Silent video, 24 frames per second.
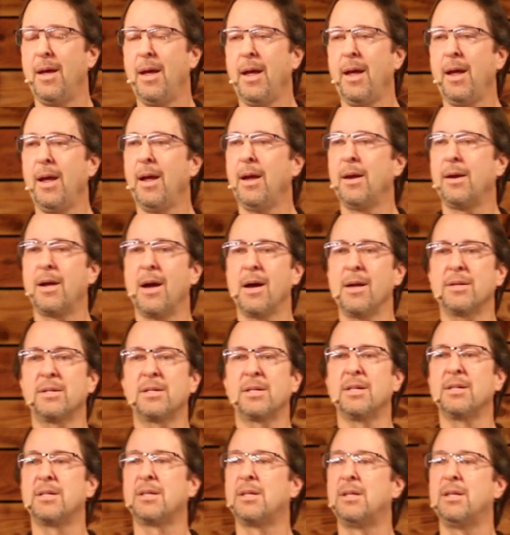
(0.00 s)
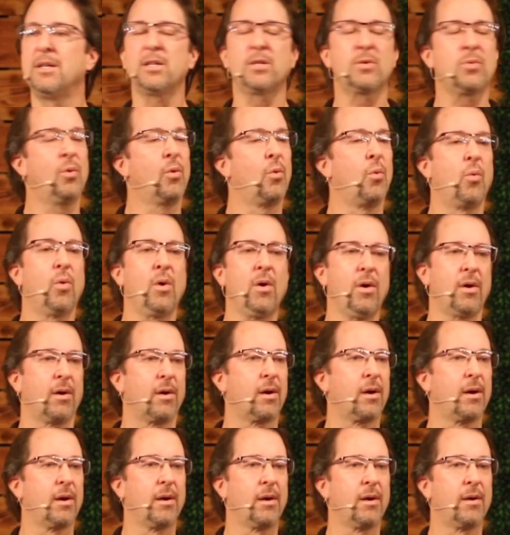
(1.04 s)
And God says, This will
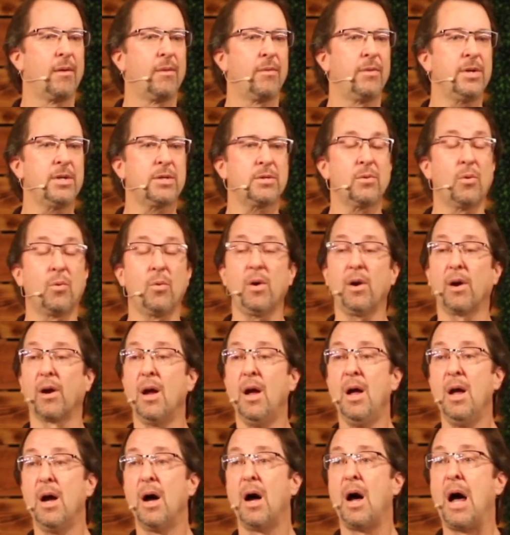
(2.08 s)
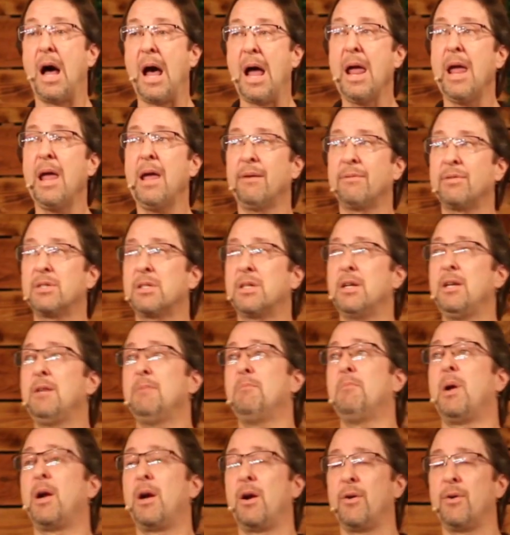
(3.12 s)
work. This will work. I have
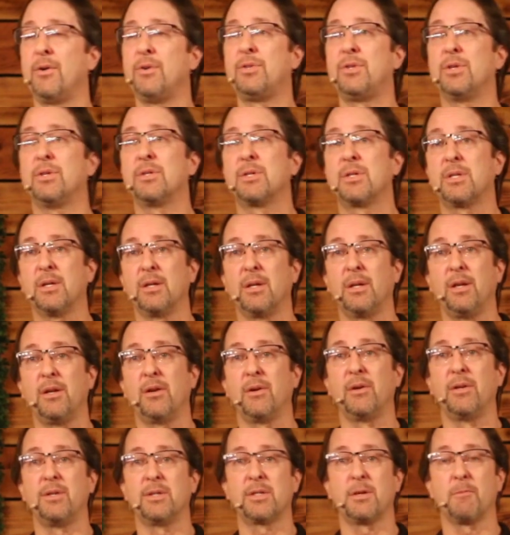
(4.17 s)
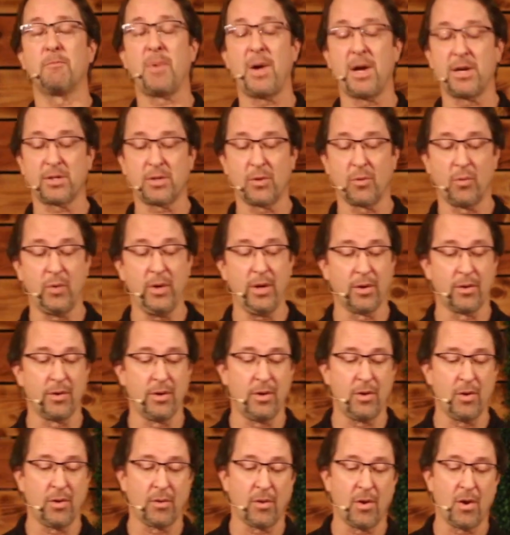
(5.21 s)
seen marriages that literally said, Pastor, we are
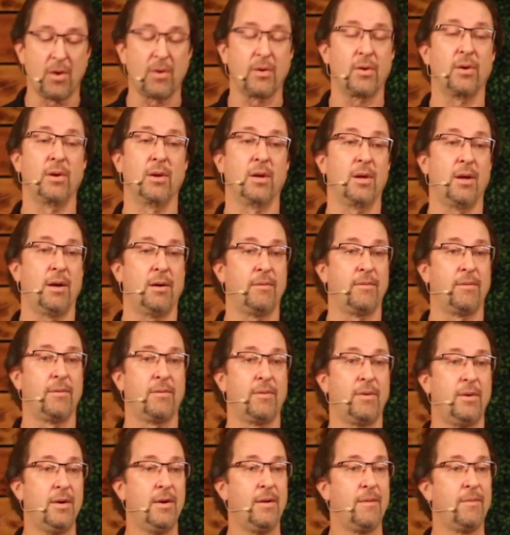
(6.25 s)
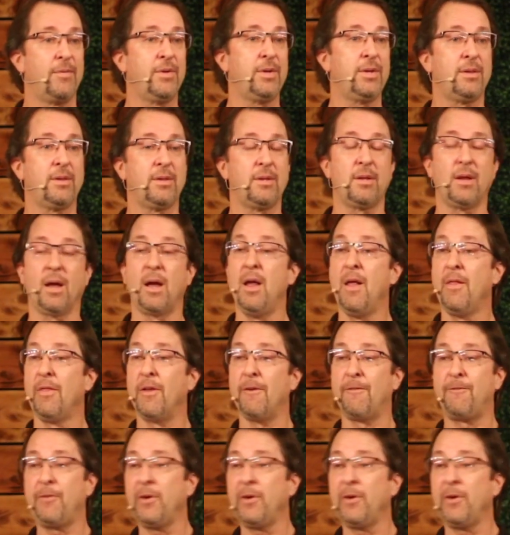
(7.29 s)
no longer in love. The, the